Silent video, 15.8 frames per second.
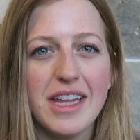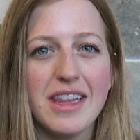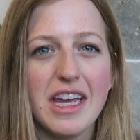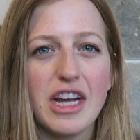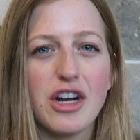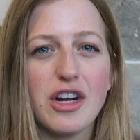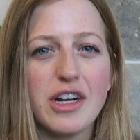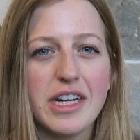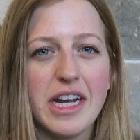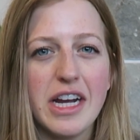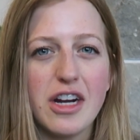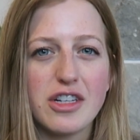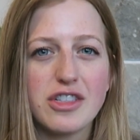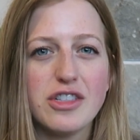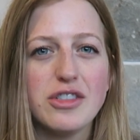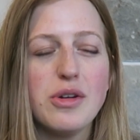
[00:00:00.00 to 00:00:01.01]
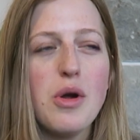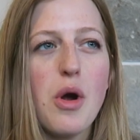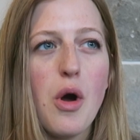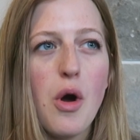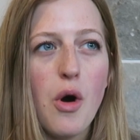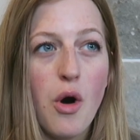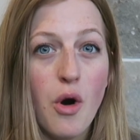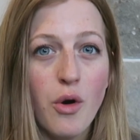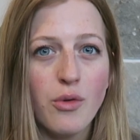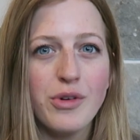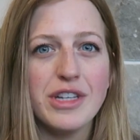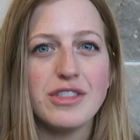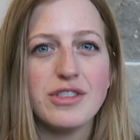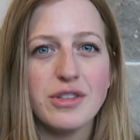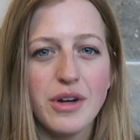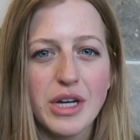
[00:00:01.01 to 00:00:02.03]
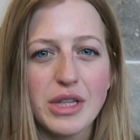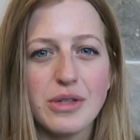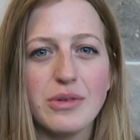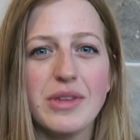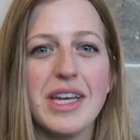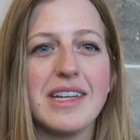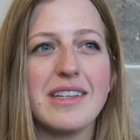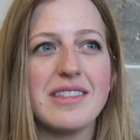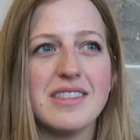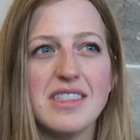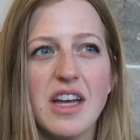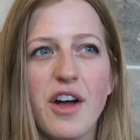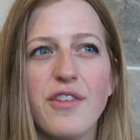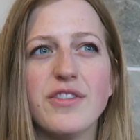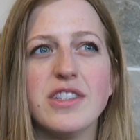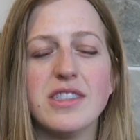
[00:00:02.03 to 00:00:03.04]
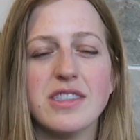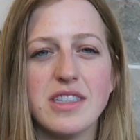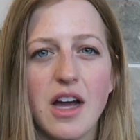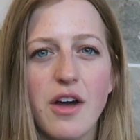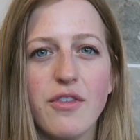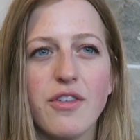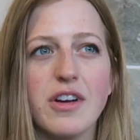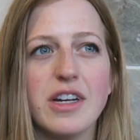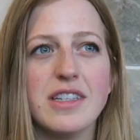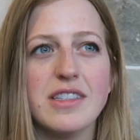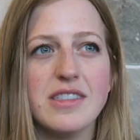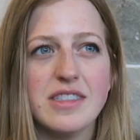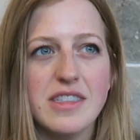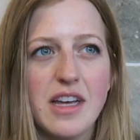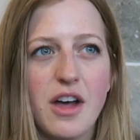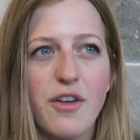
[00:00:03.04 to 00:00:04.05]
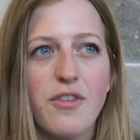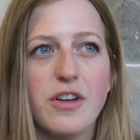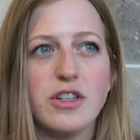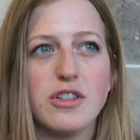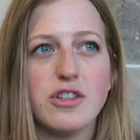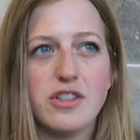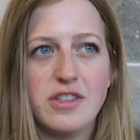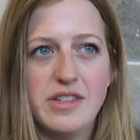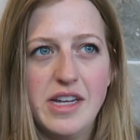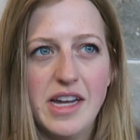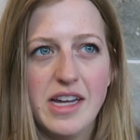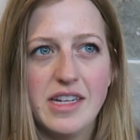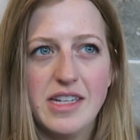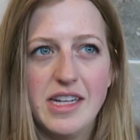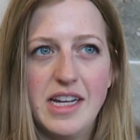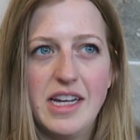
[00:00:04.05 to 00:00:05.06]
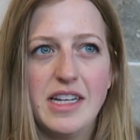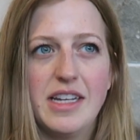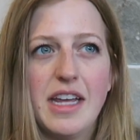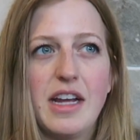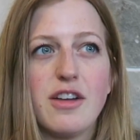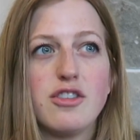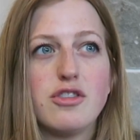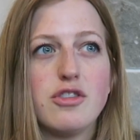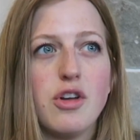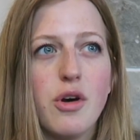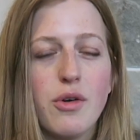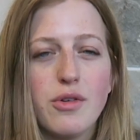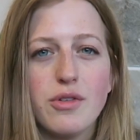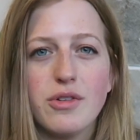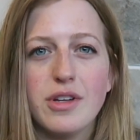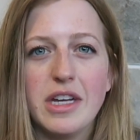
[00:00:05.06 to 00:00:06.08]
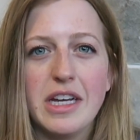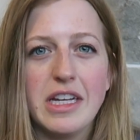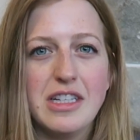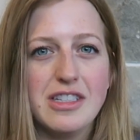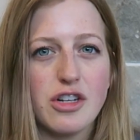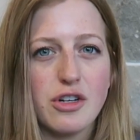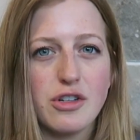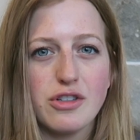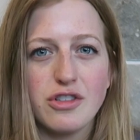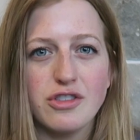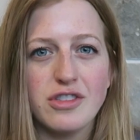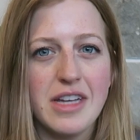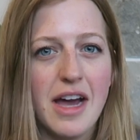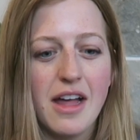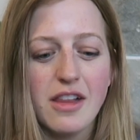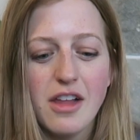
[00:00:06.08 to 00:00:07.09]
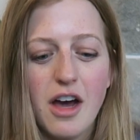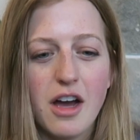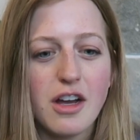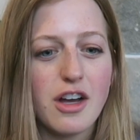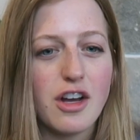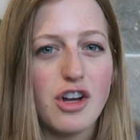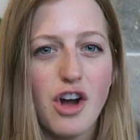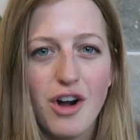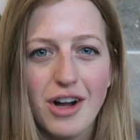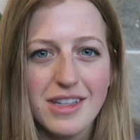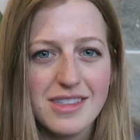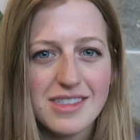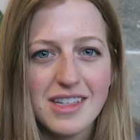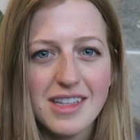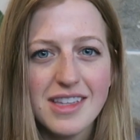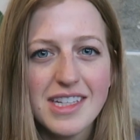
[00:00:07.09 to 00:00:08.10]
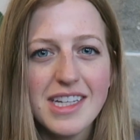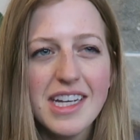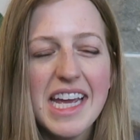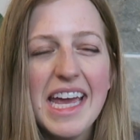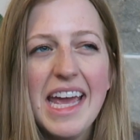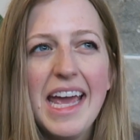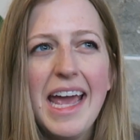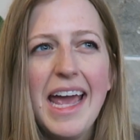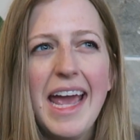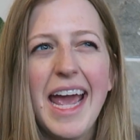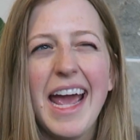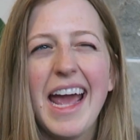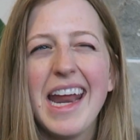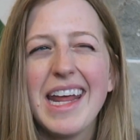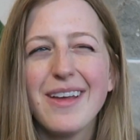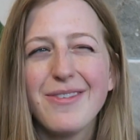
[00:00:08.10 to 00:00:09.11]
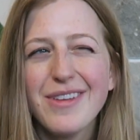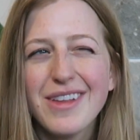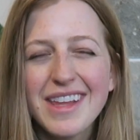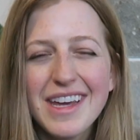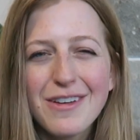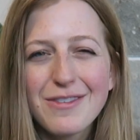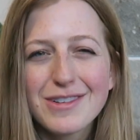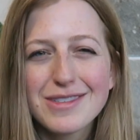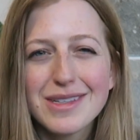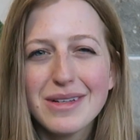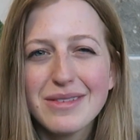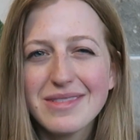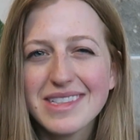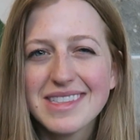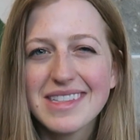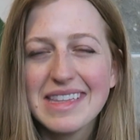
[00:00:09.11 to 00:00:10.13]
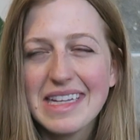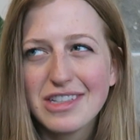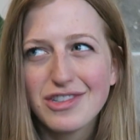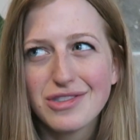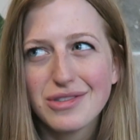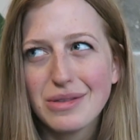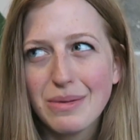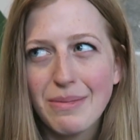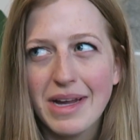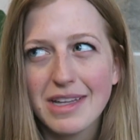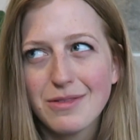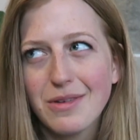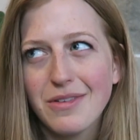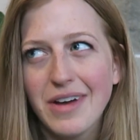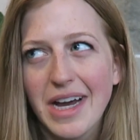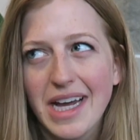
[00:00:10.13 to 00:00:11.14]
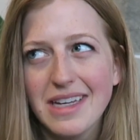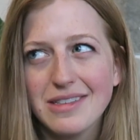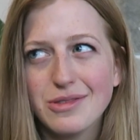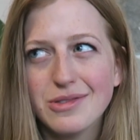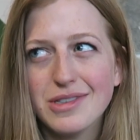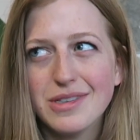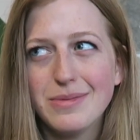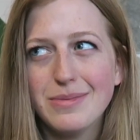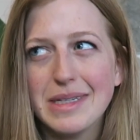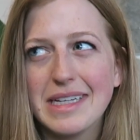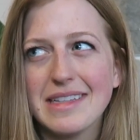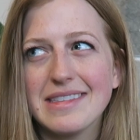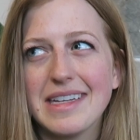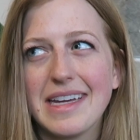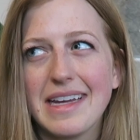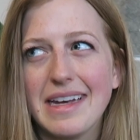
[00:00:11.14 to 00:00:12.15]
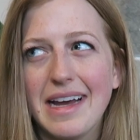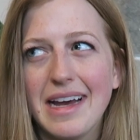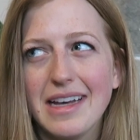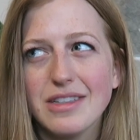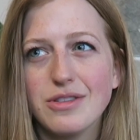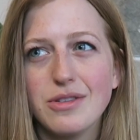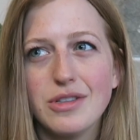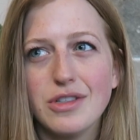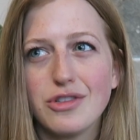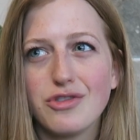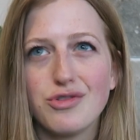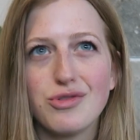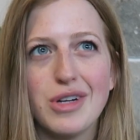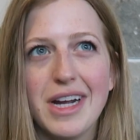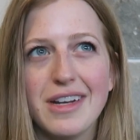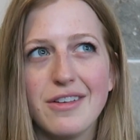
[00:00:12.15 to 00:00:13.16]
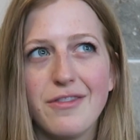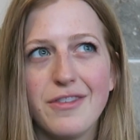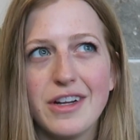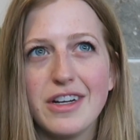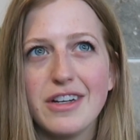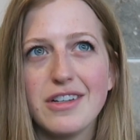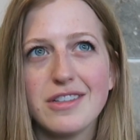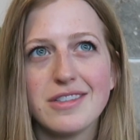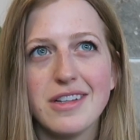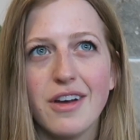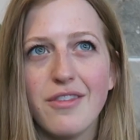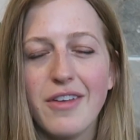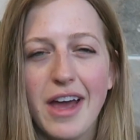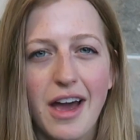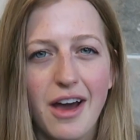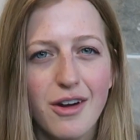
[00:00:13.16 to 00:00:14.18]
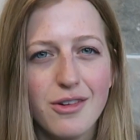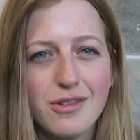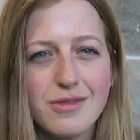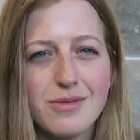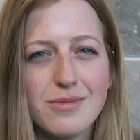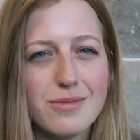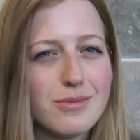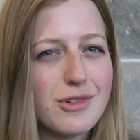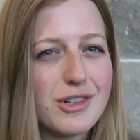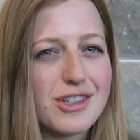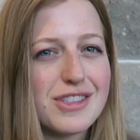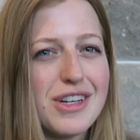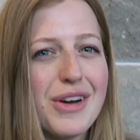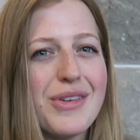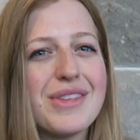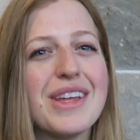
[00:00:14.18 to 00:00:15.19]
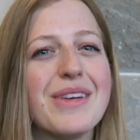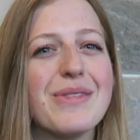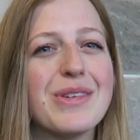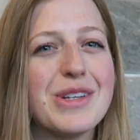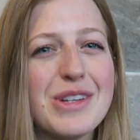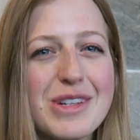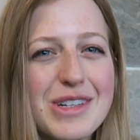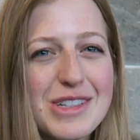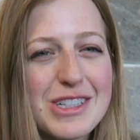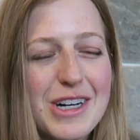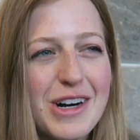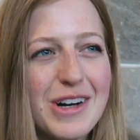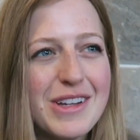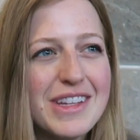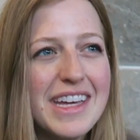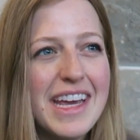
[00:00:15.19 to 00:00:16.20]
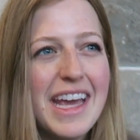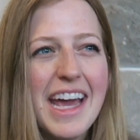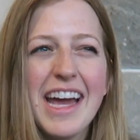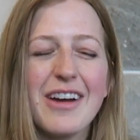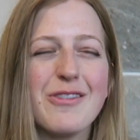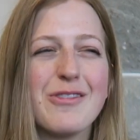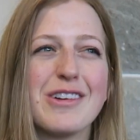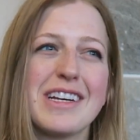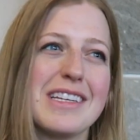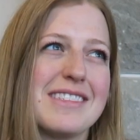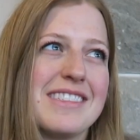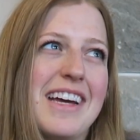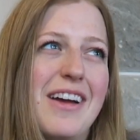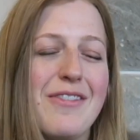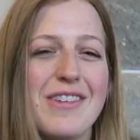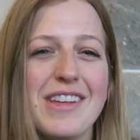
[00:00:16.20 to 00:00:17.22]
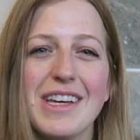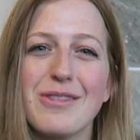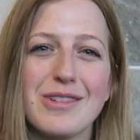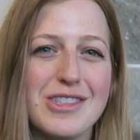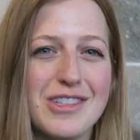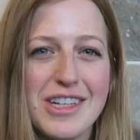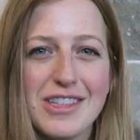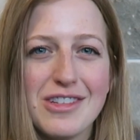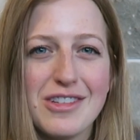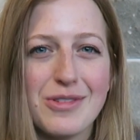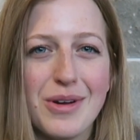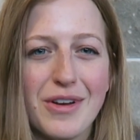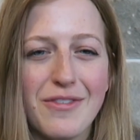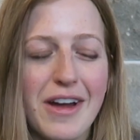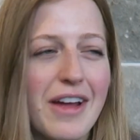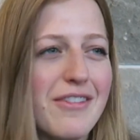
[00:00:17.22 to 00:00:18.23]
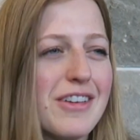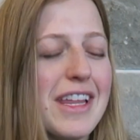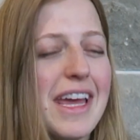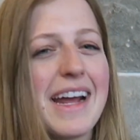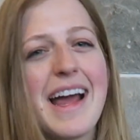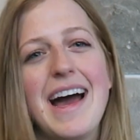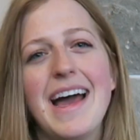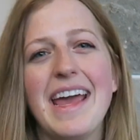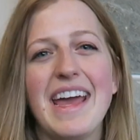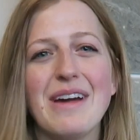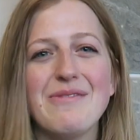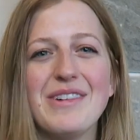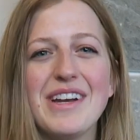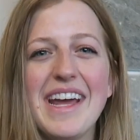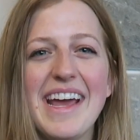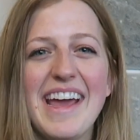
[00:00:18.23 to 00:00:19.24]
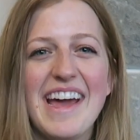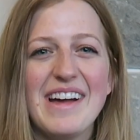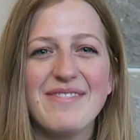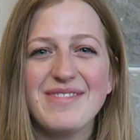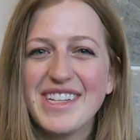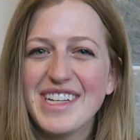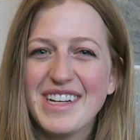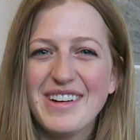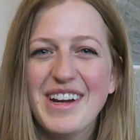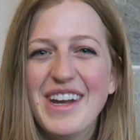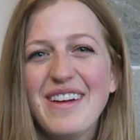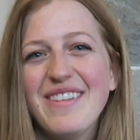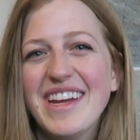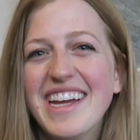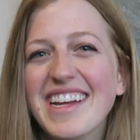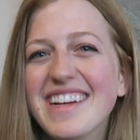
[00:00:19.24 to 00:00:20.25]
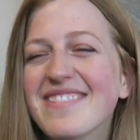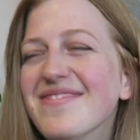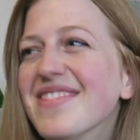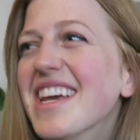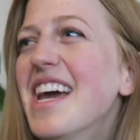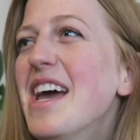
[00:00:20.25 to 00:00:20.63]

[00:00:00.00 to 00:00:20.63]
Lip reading: Like her characters are always going through like self-discovery, self-understanding, like total internal dialogue constantly. And I feel like for some reason that just reminds me of high school, because like in high school you're trying to figure yourself out more so than when you're an adult. And because I feel like once you get to 25 you're like, I am what I am, you know what I mean?